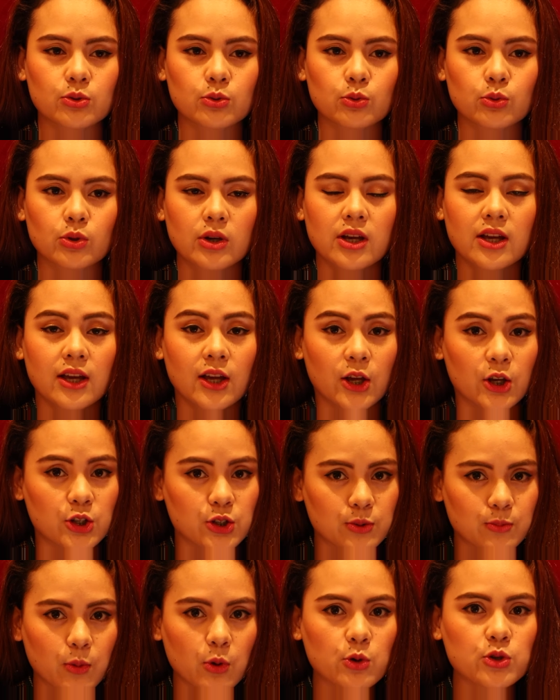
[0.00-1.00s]
to
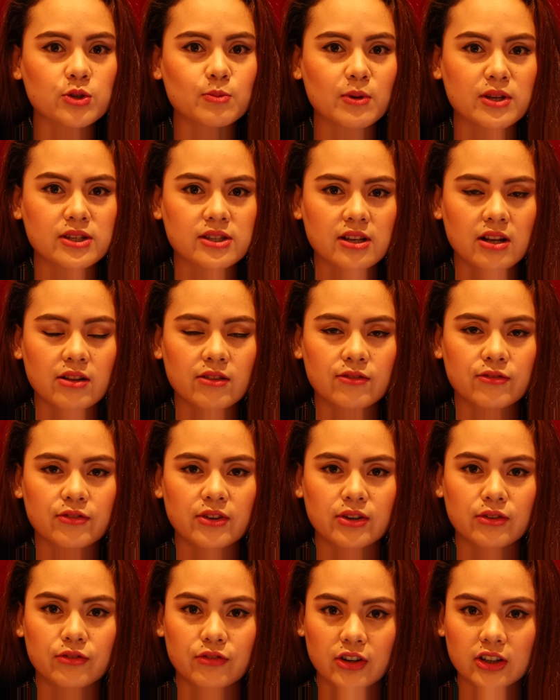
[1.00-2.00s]
expose myself
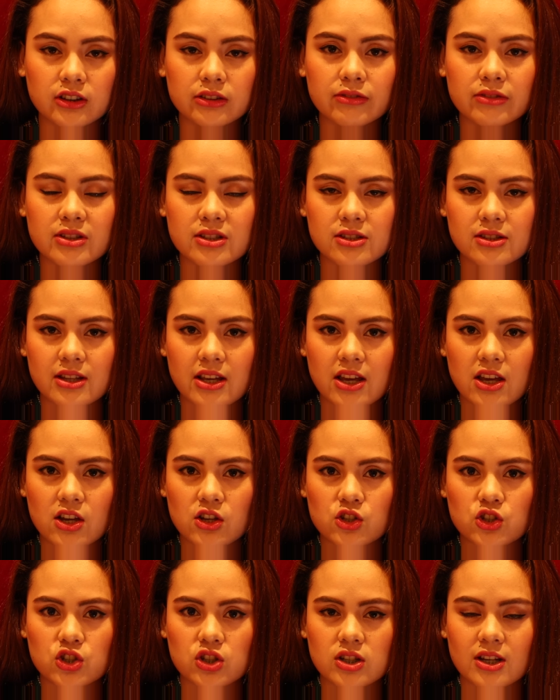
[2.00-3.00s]
in front of the
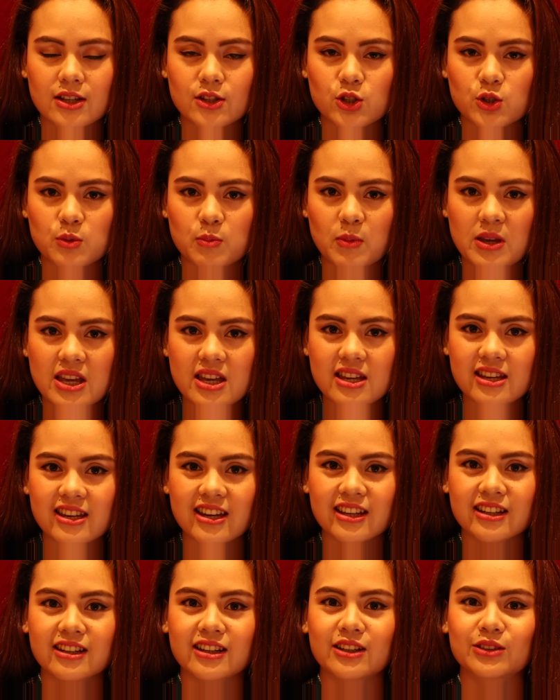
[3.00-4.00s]
stage and speak
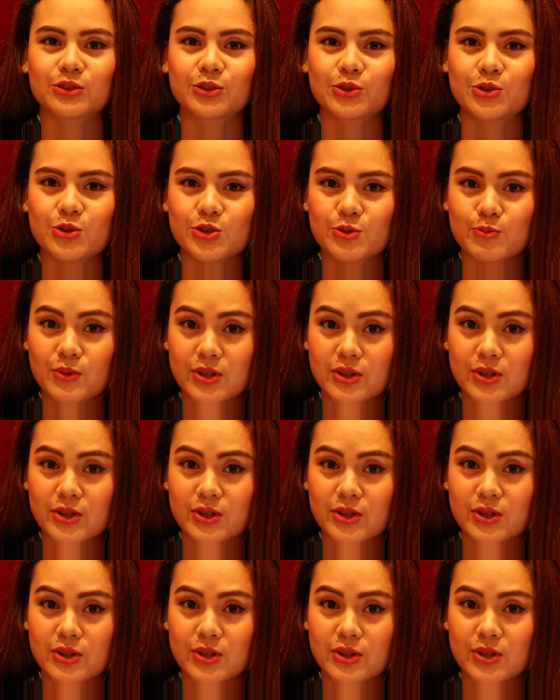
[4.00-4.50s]
and introduce